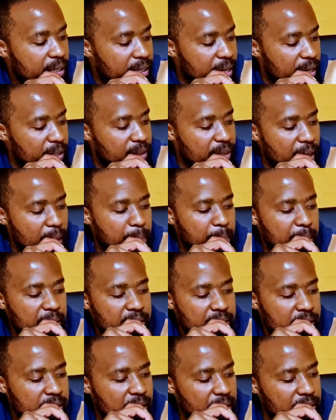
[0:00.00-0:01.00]
get thy,
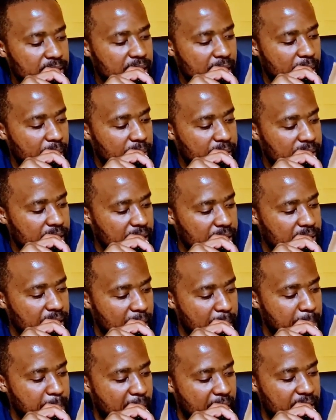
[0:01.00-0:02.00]
set thy, set
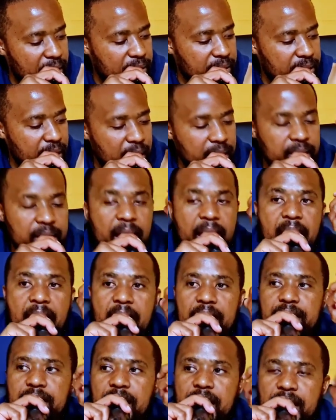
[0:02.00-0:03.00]
thy mind, thy, thy
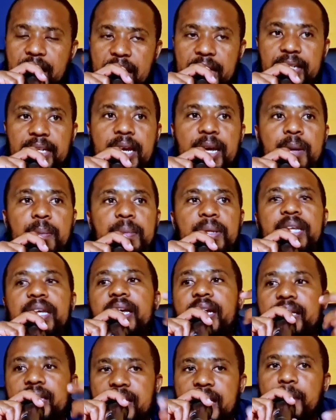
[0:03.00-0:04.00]
heart aright,
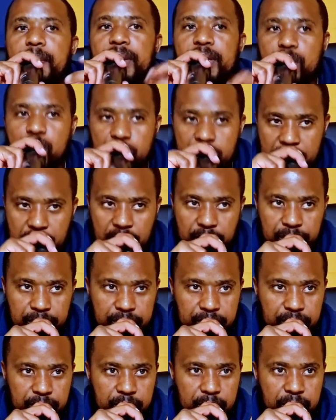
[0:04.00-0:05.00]
meaning examine yourself.
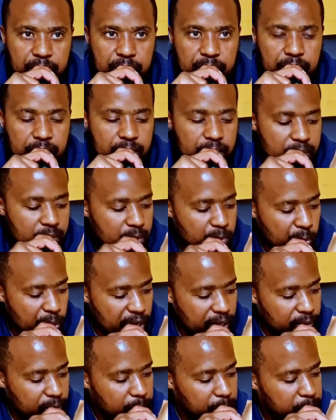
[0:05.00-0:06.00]

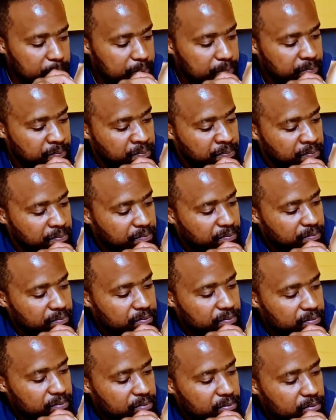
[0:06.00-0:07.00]
Read. And
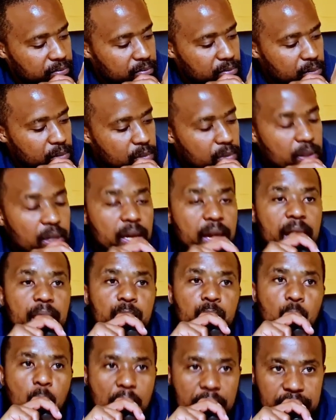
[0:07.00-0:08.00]
constantly endure.
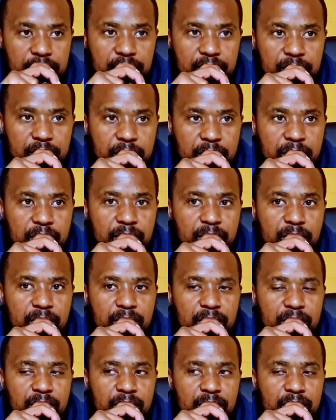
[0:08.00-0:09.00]
And what? And
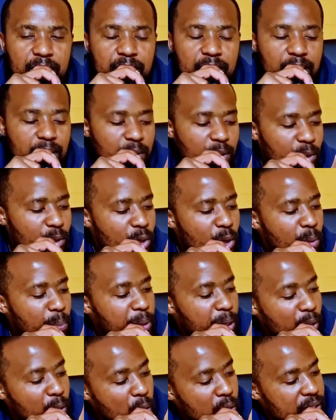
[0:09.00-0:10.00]
constantly
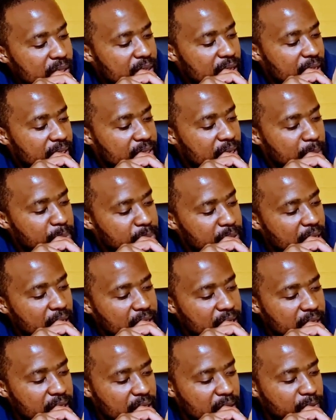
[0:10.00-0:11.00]
endure. Because the
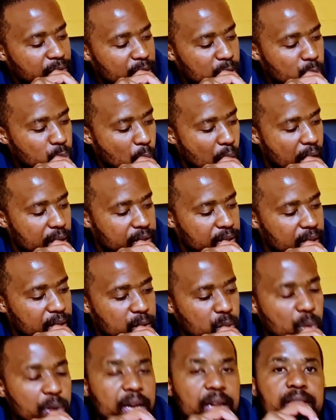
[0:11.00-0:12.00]
temptation in verse 1
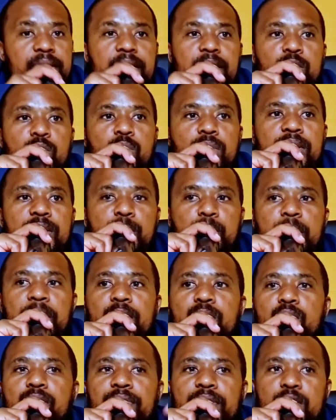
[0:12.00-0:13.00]
is going to teach you the
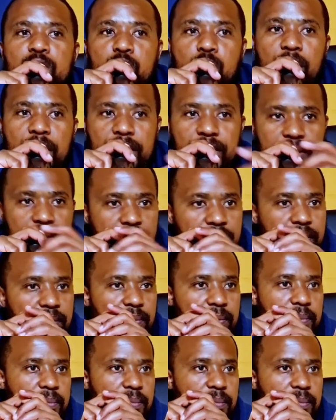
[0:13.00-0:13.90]
spirit of endurance.